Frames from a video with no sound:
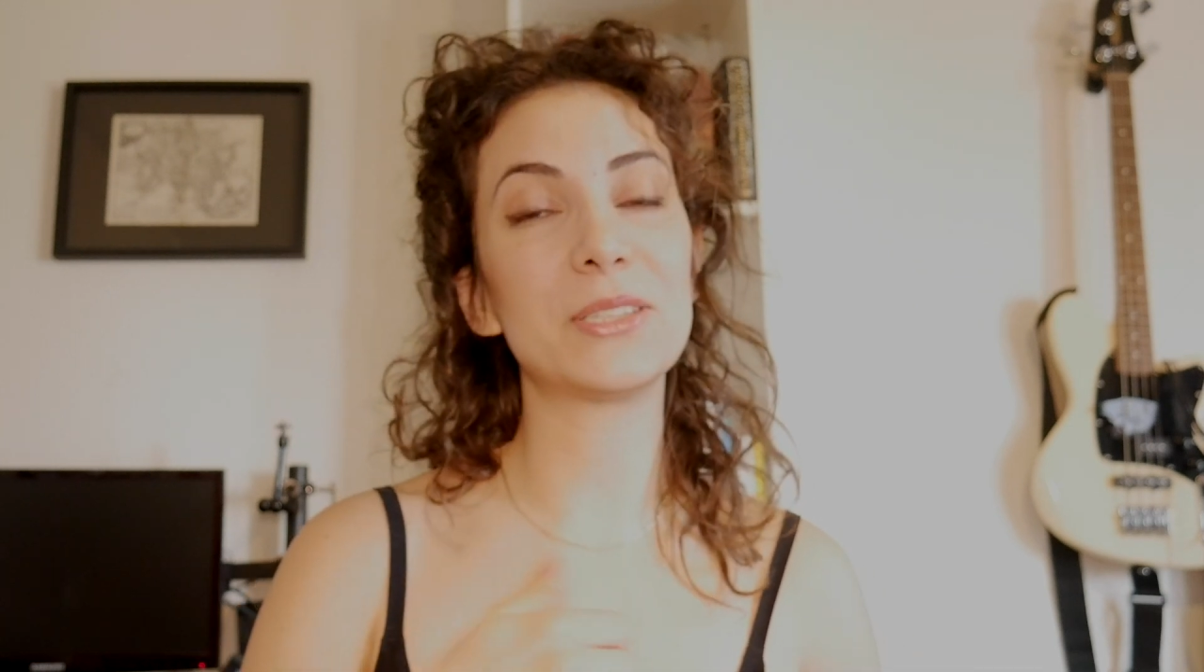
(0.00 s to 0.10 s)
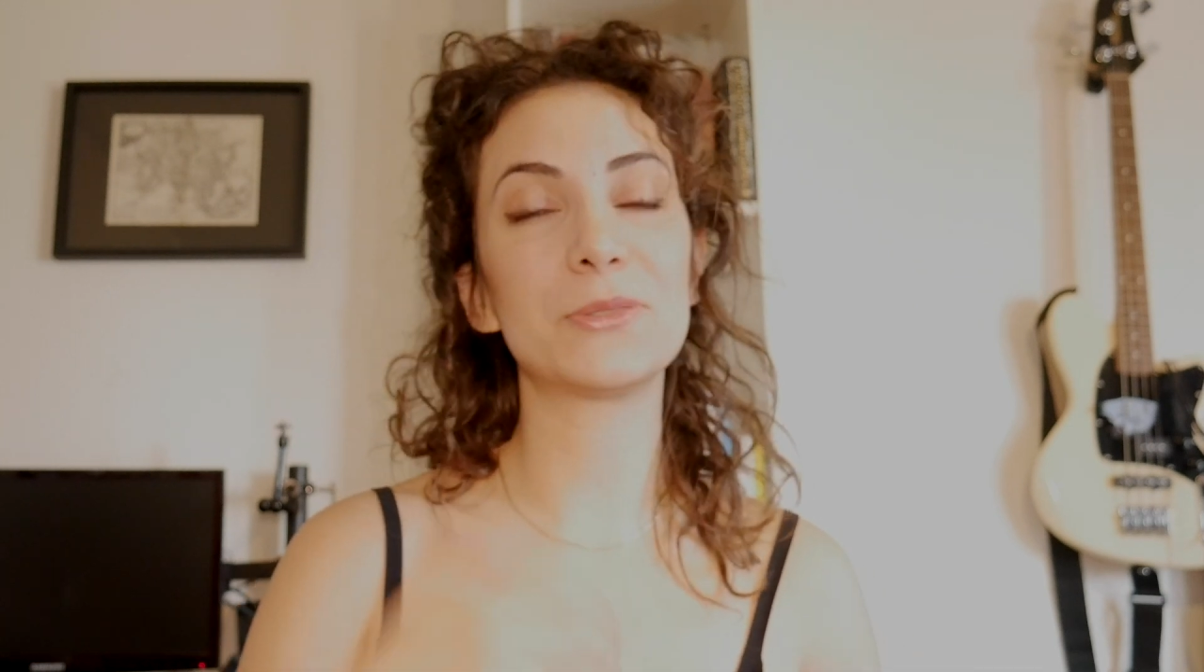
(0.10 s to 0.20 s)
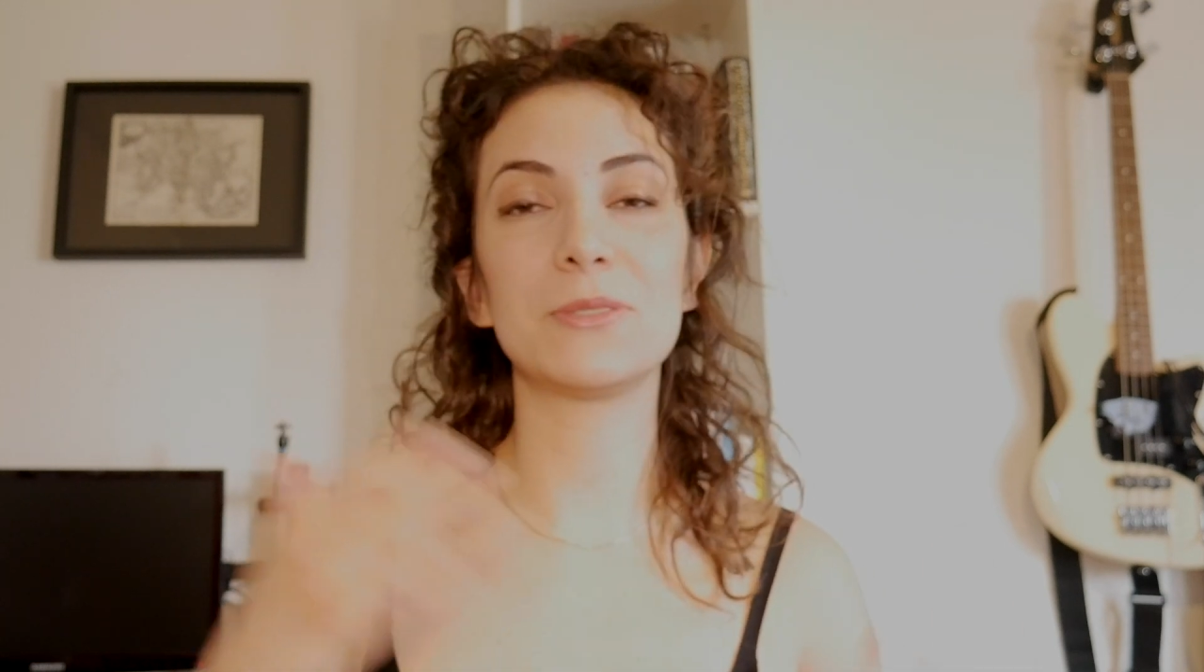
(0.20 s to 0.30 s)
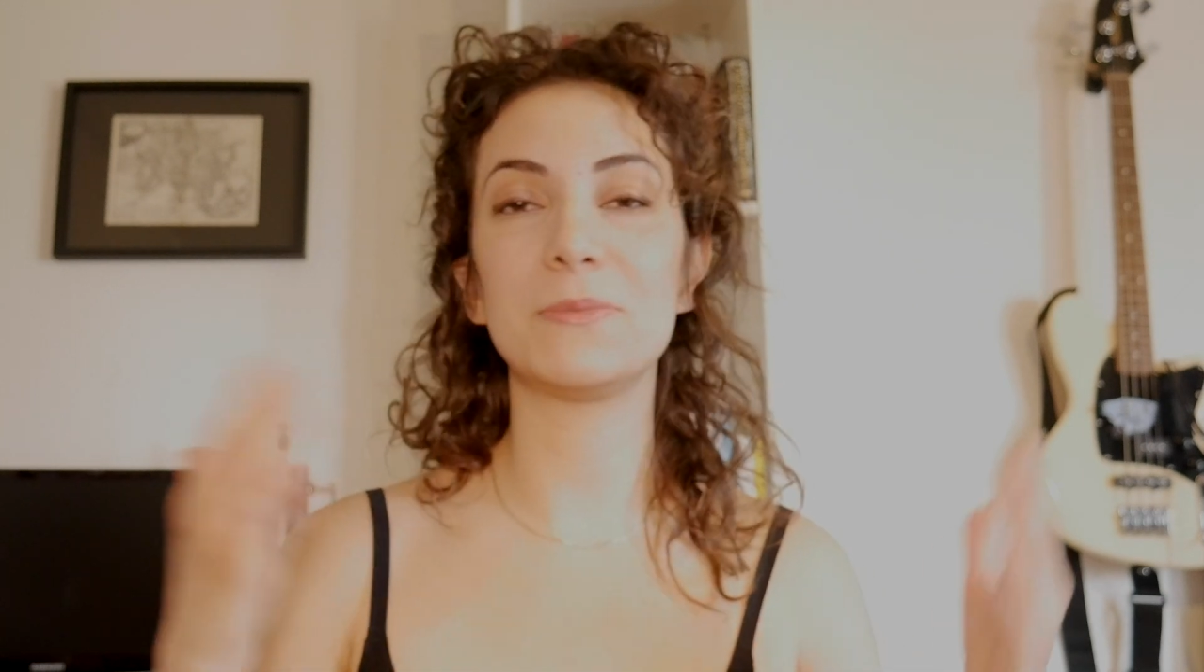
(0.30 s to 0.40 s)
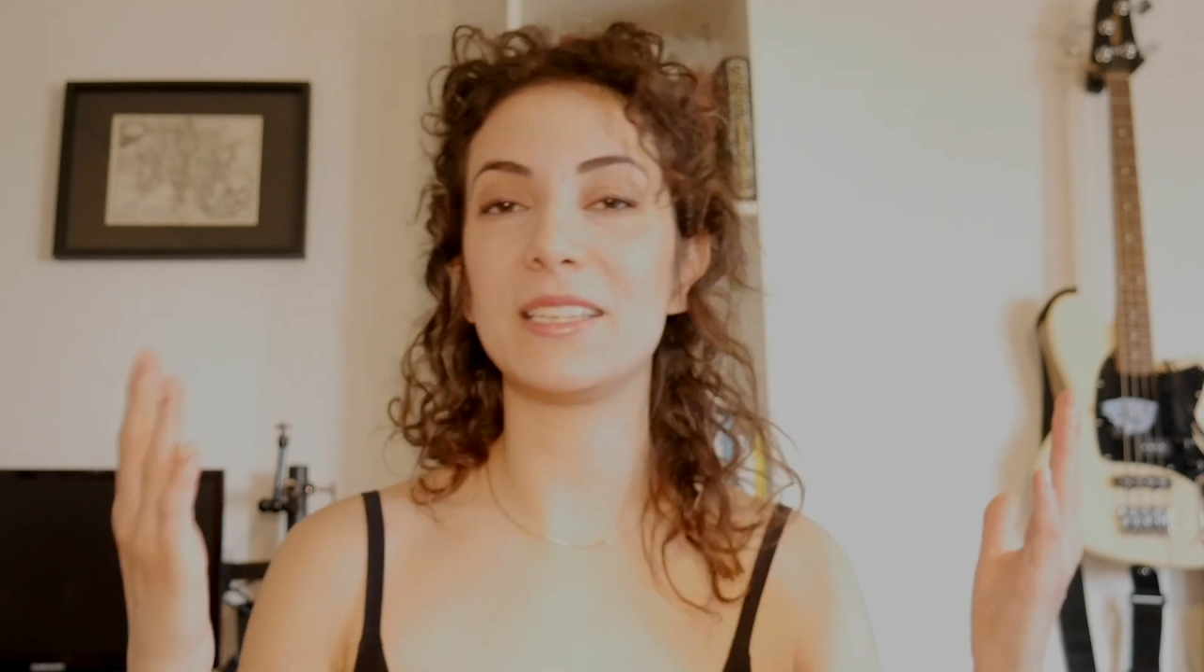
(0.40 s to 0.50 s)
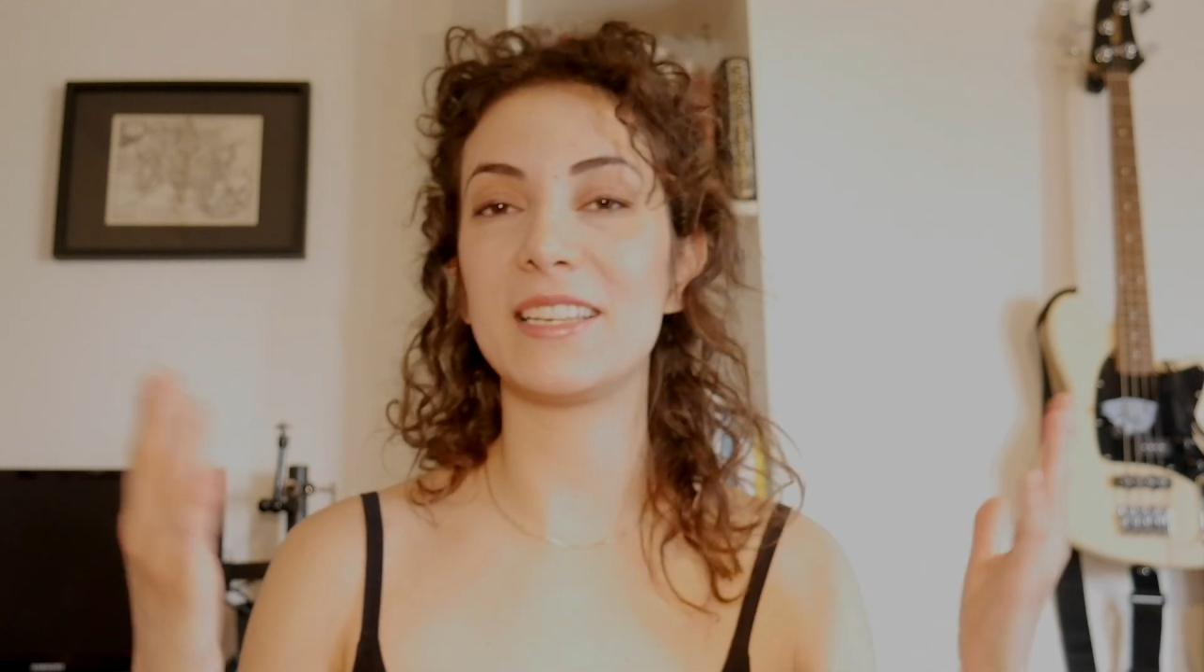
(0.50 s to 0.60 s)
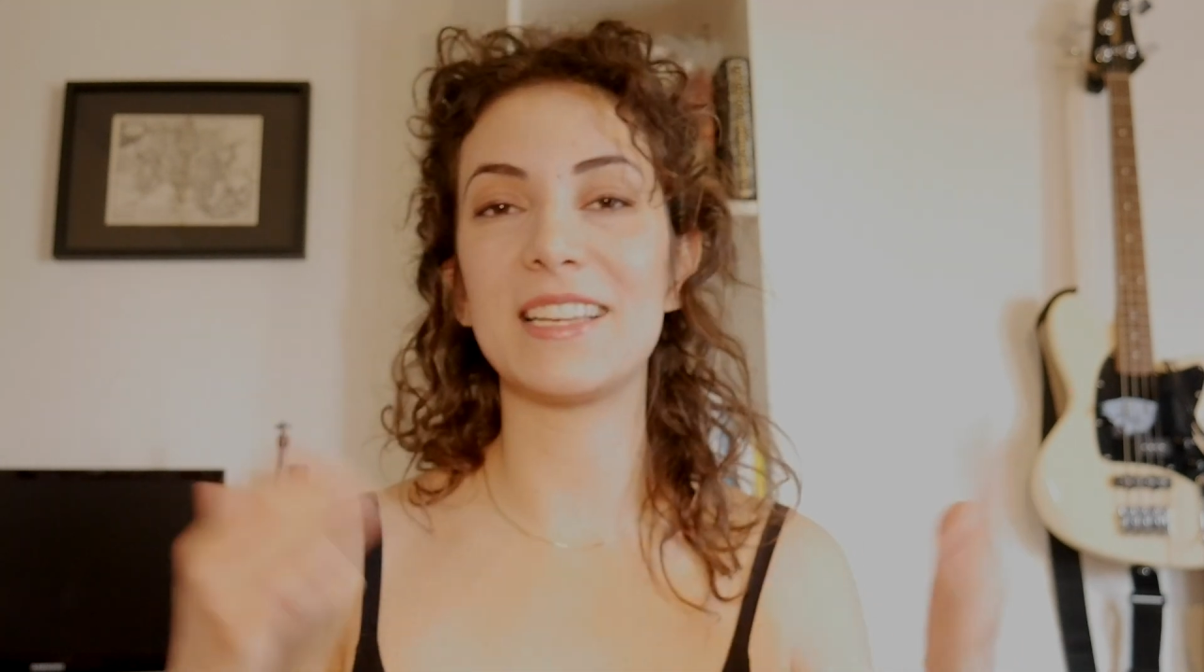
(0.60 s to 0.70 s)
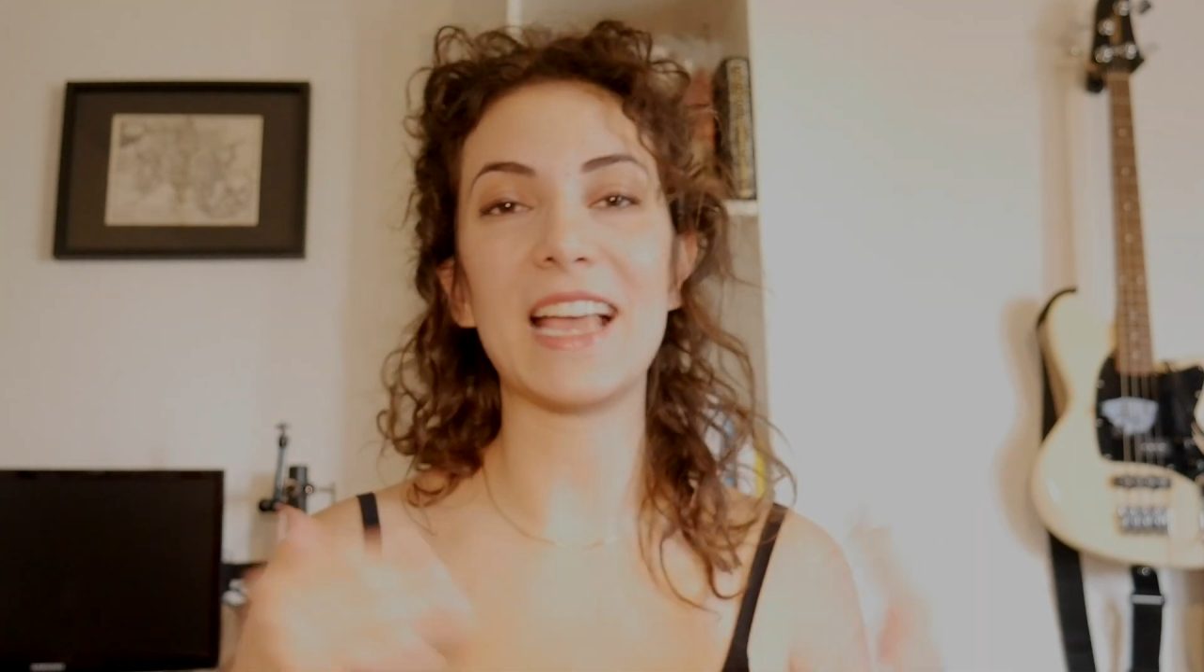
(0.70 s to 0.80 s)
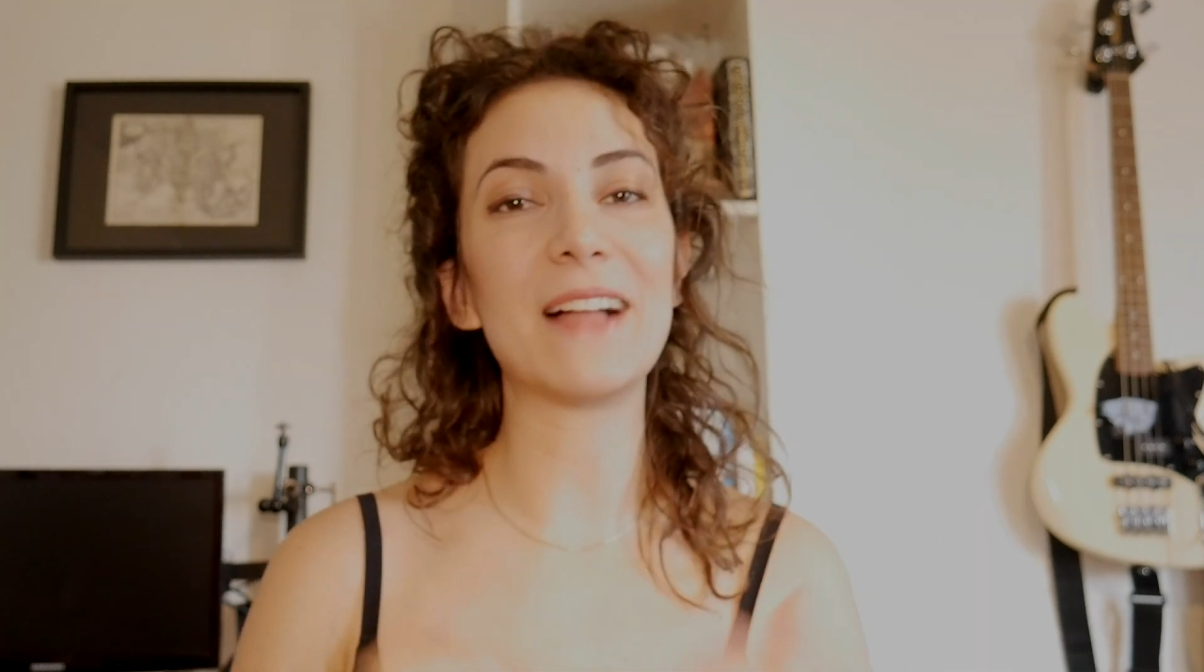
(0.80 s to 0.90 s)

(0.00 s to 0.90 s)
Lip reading: It would be really